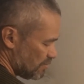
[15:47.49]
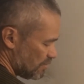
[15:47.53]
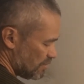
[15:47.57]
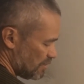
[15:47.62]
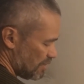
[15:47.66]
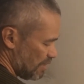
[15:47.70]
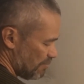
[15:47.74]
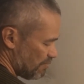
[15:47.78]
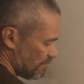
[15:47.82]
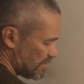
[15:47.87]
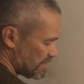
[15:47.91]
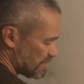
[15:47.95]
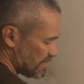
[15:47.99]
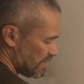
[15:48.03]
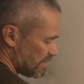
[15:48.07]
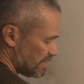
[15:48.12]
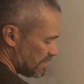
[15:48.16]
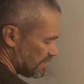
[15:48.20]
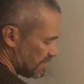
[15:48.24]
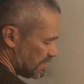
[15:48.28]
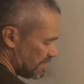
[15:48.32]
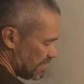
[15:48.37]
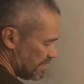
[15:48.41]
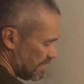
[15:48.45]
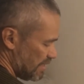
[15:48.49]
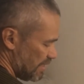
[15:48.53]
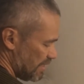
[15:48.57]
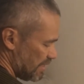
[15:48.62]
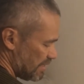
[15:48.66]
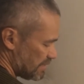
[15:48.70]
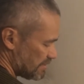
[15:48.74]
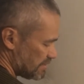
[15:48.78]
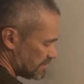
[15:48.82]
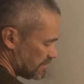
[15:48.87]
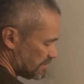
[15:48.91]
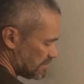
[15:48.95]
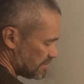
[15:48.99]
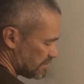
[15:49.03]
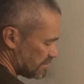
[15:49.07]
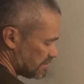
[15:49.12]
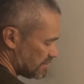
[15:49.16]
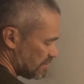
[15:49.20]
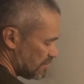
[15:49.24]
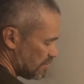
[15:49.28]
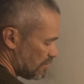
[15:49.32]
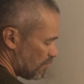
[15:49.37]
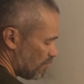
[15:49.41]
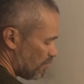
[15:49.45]
That means that the x is
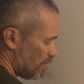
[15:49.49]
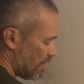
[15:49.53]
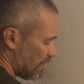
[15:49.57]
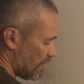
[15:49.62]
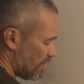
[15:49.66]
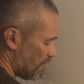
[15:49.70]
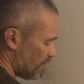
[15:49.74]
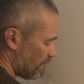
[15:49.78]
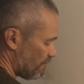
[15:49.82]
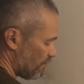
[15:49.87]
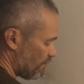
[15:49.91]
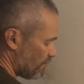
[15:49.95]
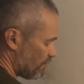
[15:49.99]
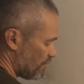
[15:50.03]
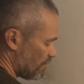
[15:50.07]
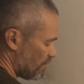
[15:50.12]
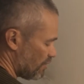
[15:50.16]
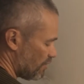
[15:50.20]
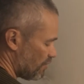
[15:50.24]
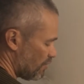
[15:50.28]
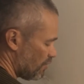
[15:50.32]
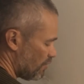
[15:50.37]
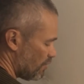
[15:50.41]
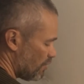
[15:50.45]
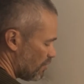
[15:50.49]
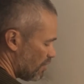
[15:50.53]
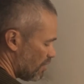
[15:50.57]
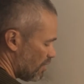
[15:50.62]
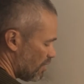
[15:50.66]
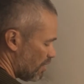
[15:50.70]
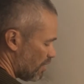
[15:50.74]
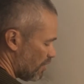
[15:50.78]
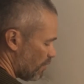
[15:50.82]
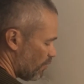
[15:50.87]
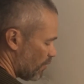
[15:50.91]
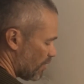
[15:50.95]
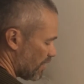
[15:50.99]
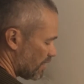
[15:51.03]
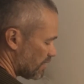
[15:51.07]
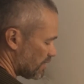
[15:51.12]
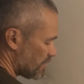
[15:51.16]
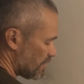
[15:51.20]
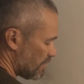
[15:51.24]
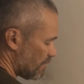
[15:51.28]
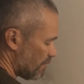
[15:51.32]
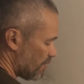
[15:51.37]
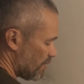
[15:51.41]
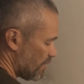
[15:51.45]
1/2 of the u, and we
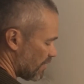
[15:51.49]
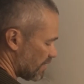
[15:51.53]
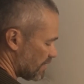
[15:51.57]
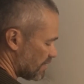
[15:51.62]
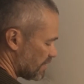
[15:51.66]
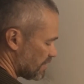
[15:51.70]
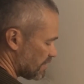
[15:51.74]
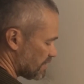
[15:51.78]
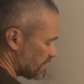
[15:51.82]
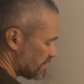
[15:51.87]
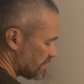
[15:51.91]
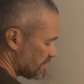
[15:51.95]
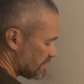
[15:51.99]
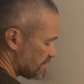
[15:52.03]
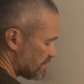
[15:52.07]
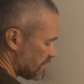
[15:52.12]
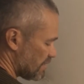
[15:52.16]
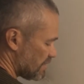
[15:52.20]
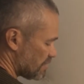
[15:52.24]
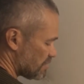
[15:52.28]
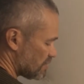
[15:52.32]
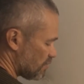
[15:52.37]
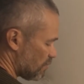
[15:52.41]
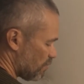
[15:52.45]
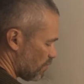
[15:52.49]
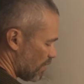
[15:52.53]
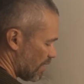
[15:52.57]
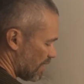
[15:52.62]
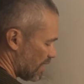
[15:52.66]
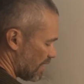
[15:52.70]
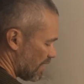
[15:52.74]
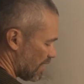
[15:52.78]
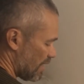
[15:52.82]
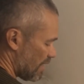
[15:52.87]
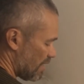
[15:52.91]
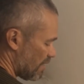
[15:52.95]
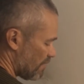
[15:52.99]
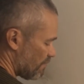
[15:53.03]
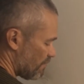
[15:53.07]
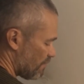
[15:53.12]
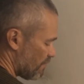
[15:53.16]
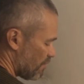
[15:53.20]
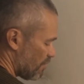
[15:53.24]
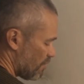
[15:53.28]
end up that this is just 1/2